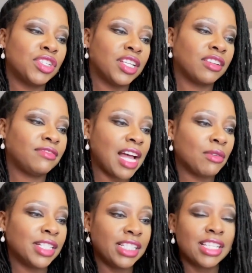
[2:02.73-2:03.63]
the duck
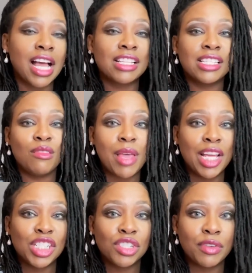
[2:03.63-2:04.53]
flower detox to the
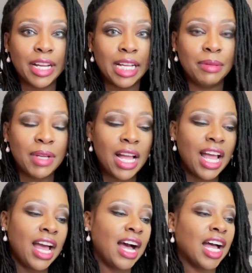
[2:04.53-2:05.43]
mainstream.
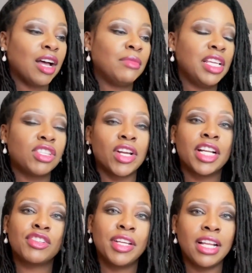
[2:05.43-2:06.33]
He
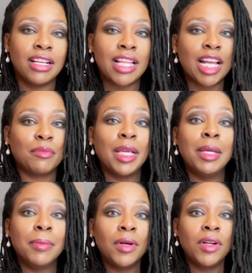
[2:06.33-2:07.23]
started training a lot of
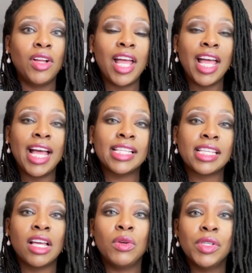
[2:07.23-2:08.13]
people at
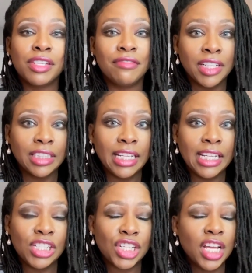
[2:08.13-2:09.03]
Usha
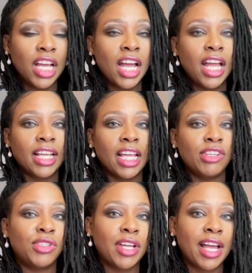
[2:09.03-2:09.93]
Village. In
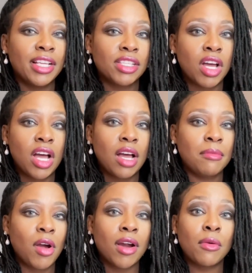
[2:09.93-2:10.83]
case you guys
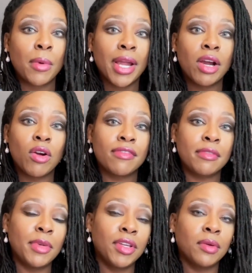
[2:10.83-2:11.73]
are aware or
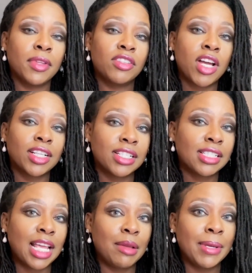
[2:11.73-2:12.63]
familiar with Dr.
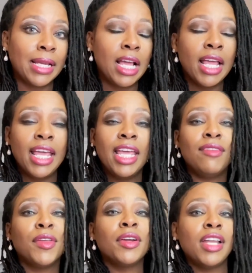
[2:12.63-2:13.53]
Sabi.
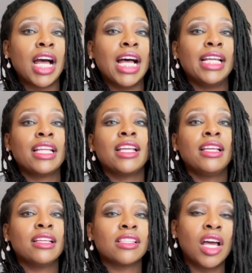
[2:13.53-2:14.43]
If you're not, he
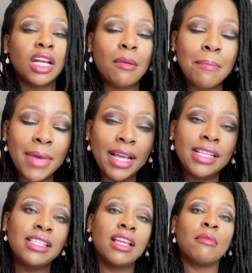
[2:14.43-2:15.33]
is an
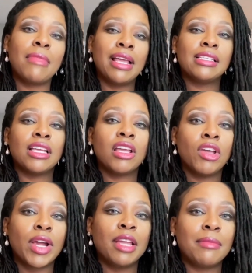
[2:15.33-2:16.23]
amazing, amazing,
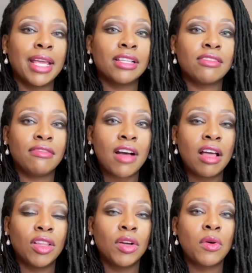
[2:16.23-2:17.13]
great man to
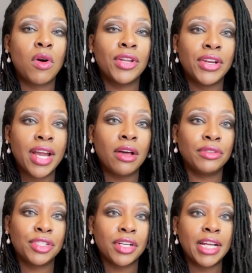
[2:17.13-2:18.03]
follow on your health
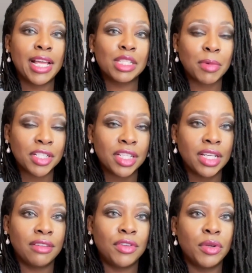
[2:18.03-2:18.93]
journey, especially
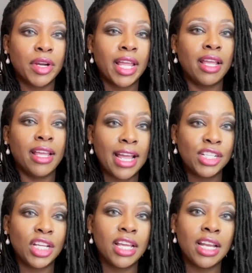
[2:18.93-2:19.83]
if you're
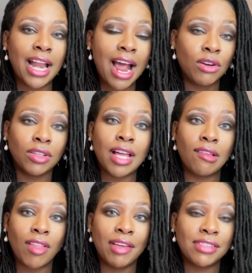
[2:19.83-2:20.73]
engaging in an
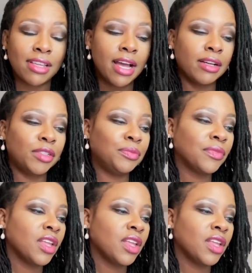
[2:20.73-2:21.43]
alkaline lifestyle.